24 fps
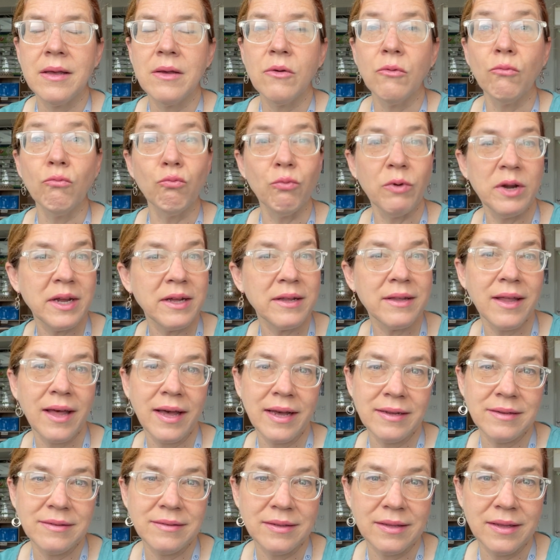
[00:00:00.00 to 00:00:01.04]

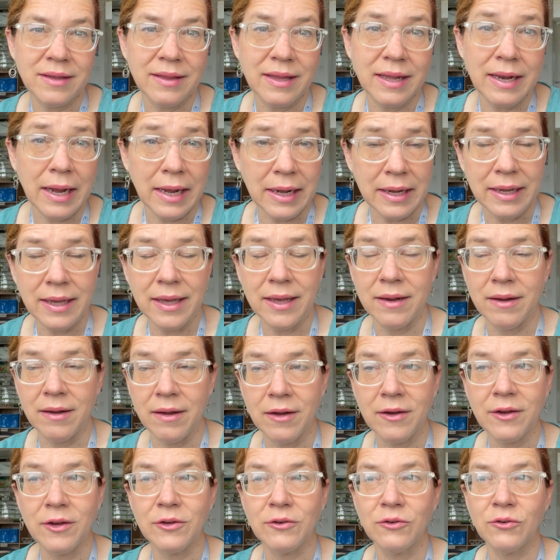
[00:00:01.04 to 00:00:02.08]
realizing that I
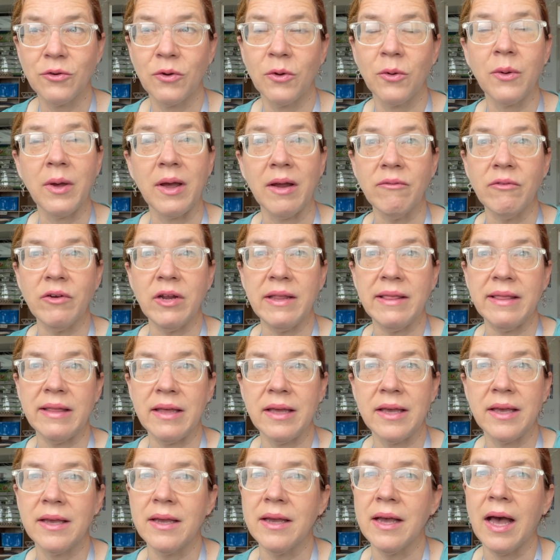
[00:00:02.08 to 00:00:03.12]
cannot control
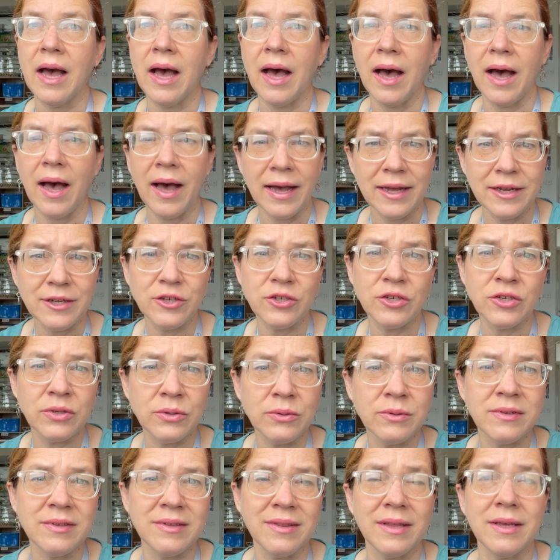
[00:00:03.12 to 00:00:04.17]
everything, I
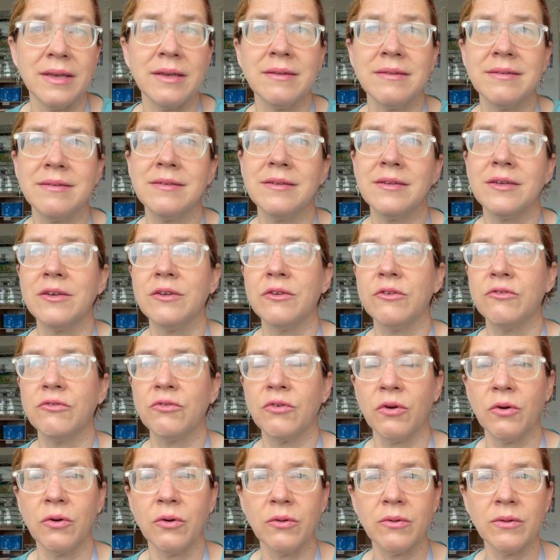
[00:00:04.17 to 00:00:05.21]
choose things to
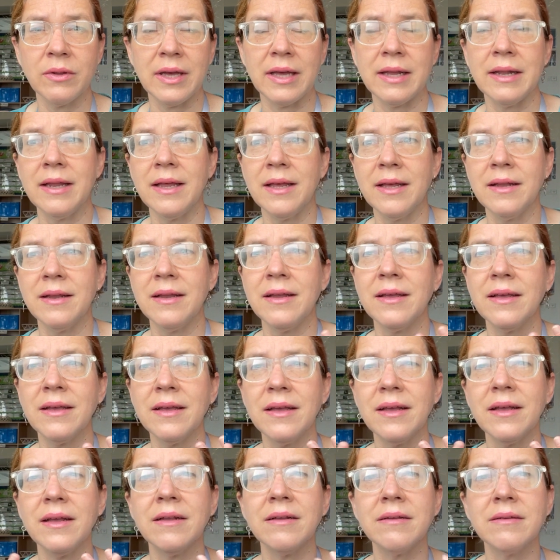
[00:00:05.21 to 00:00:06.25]
control and it,
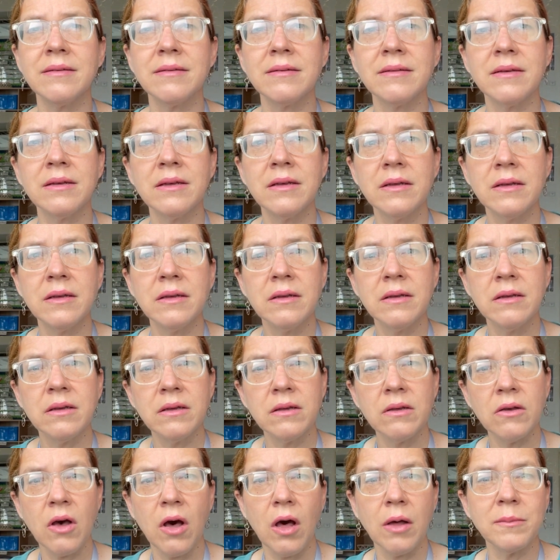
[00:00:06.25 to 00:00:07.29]
it
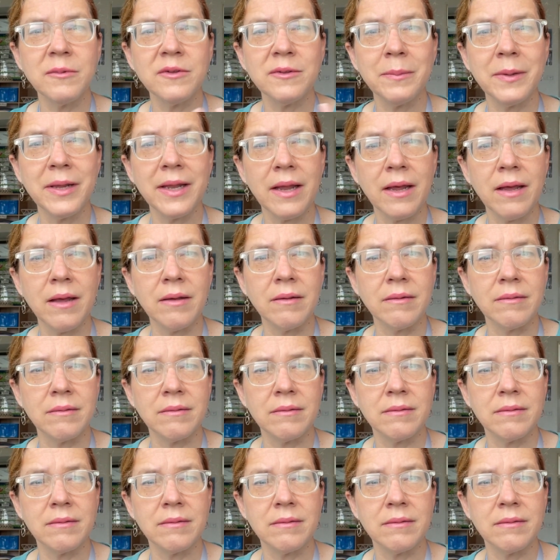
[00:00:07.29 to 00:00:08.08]
calms me down.